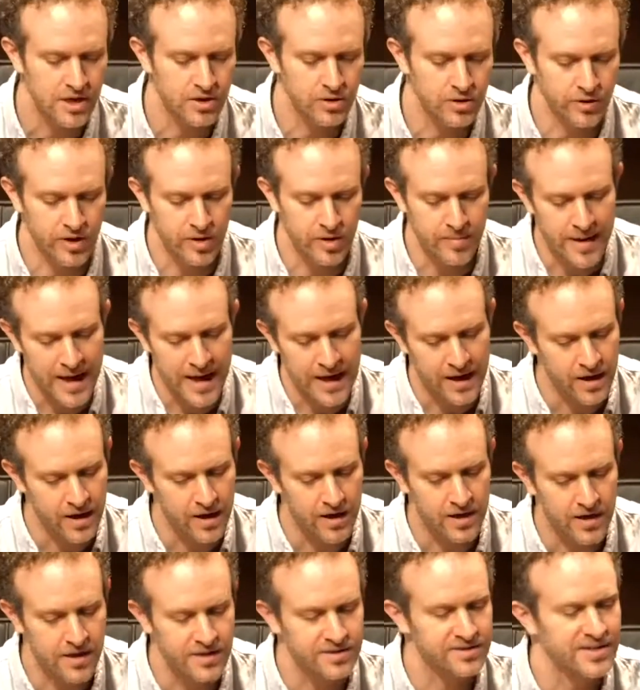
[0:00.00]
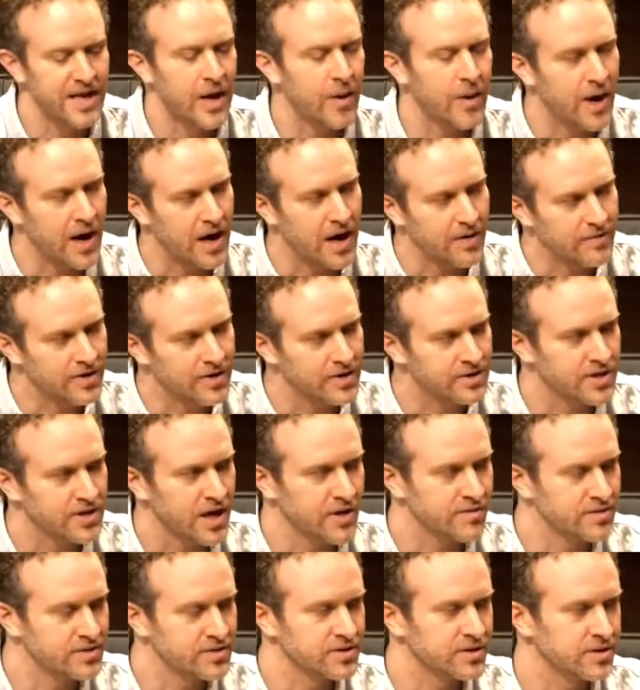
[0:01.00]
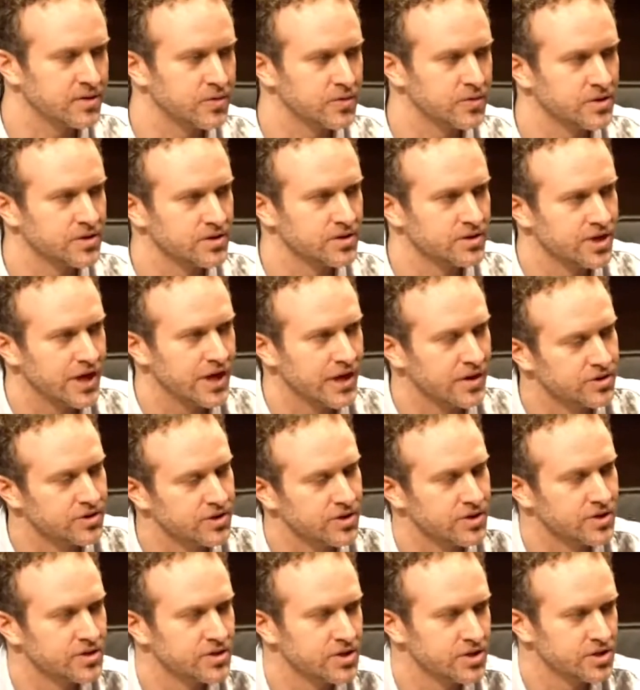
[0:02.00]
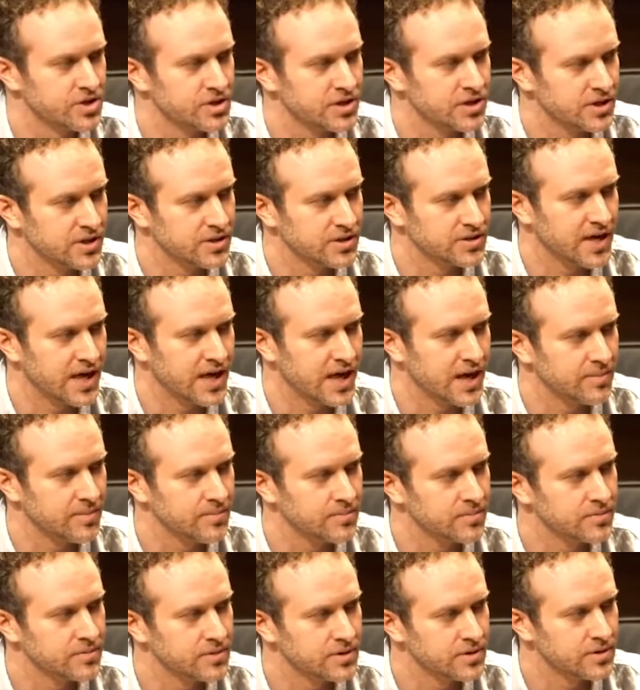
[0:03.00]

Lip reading: looking back on it, is now obvious. Obviously, it was a challenging decision at the time,